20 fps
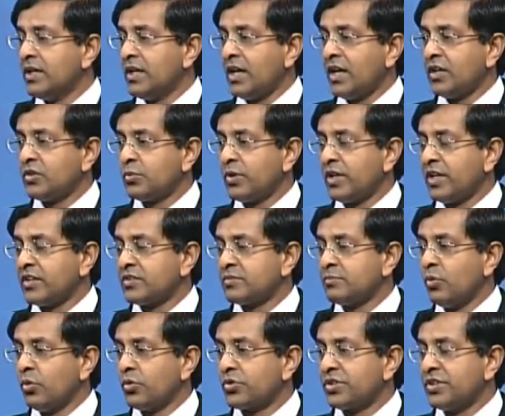as well as
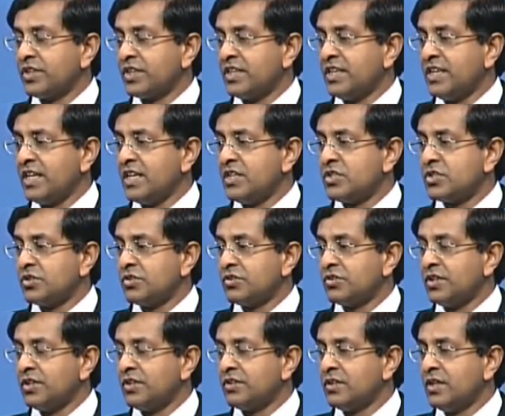most of the key
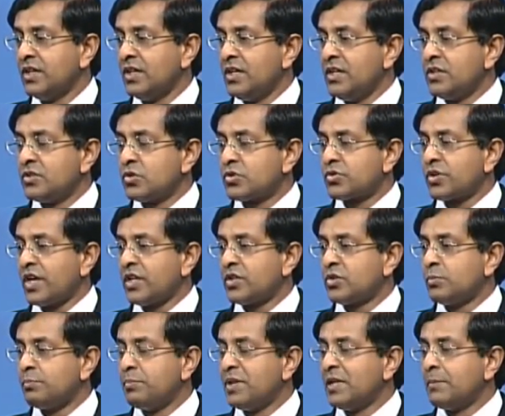agencies, to try
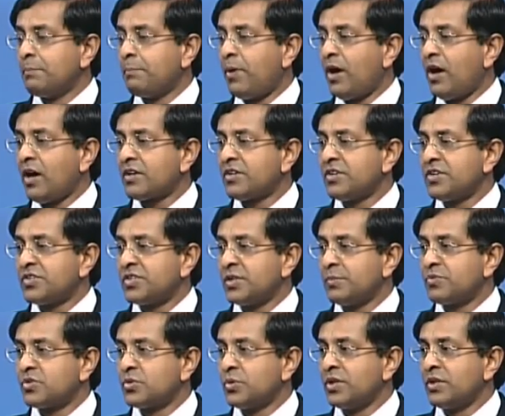to build
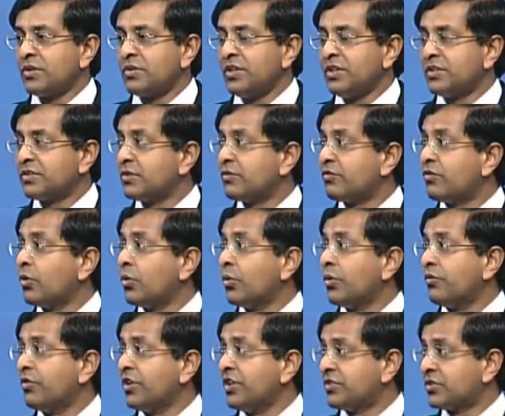partnerships to increase the flow
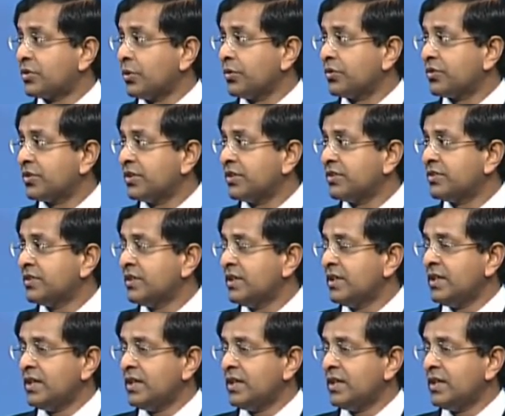of resources,